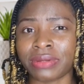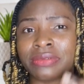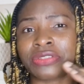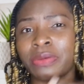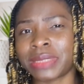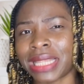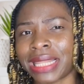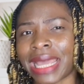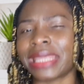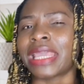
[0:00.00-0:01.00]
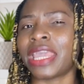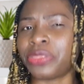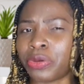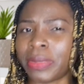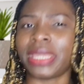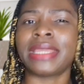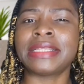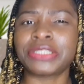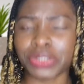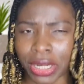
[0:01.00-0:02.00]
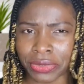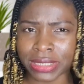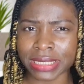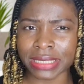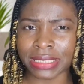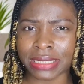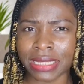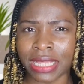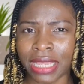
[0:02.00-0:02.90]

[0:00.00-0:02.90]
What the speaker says: something like endometriosis.